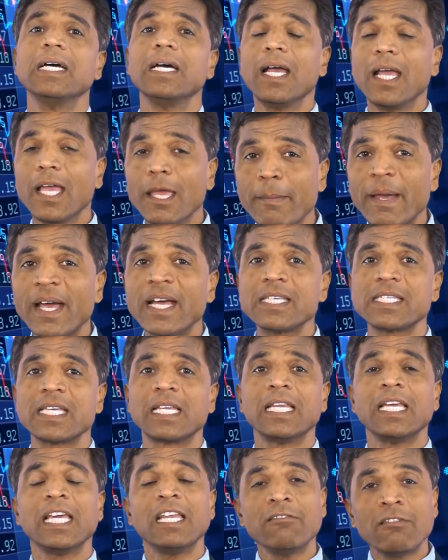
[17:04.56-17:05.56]

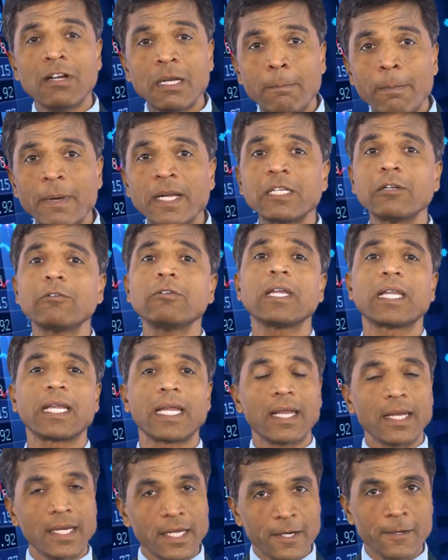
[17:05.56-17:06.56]
Imagine in one particular
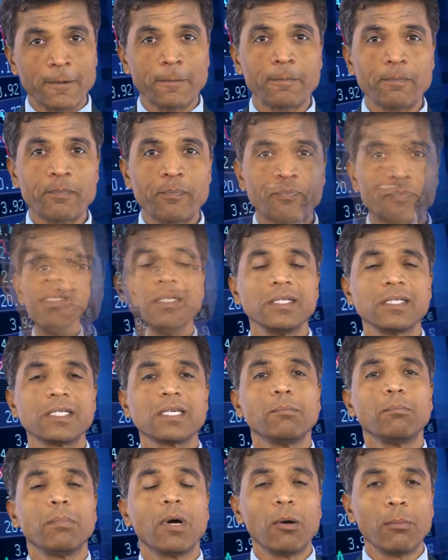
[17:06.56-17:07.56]
area,
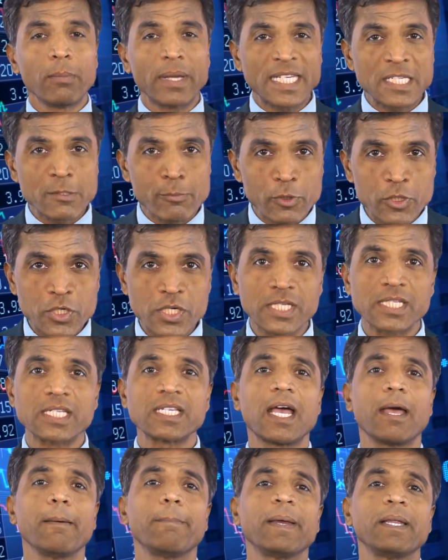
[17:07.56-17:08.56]
some bomb explosions
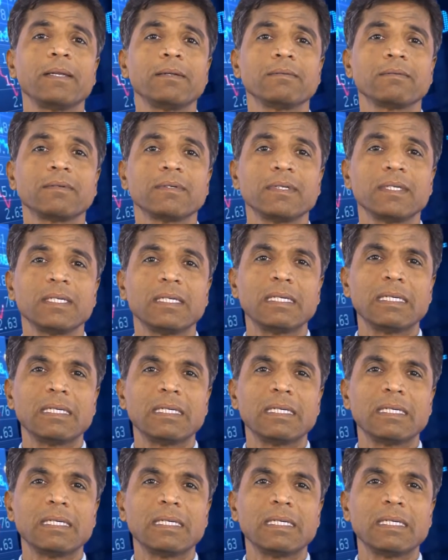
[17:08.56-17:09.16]
happen,